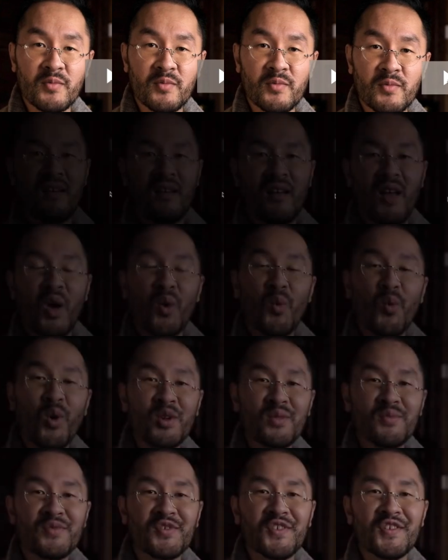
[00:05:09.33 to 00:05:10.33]
online
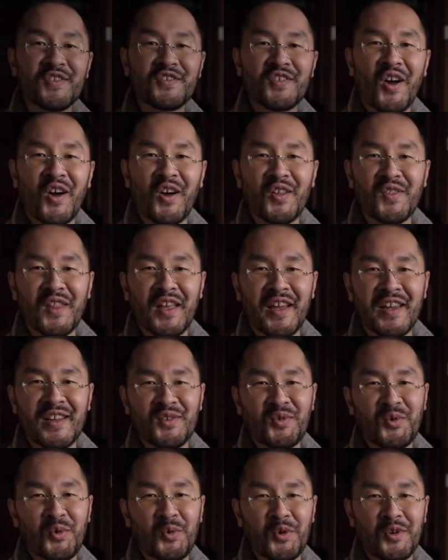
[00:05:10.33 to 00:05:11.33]
courses, even, and I'm
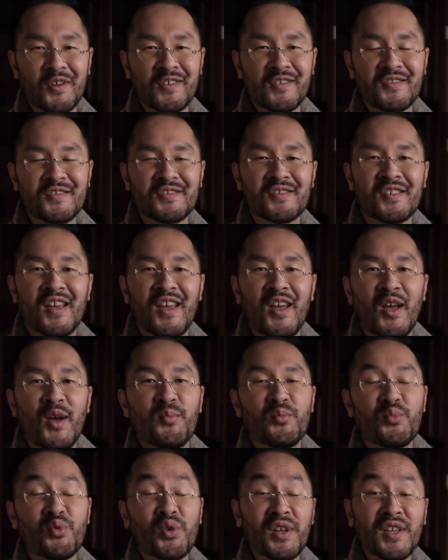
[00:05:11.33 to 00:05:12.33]
going to be shooting even
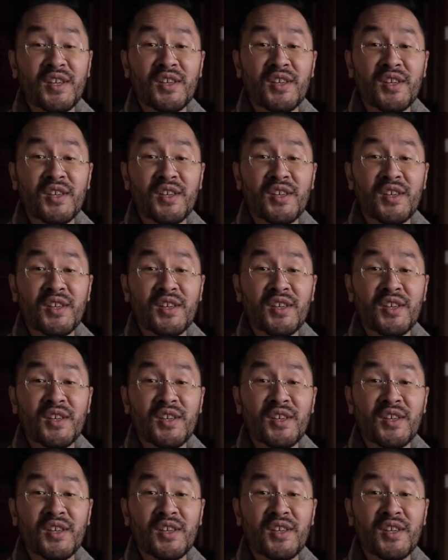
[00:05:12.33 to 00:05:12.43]
more,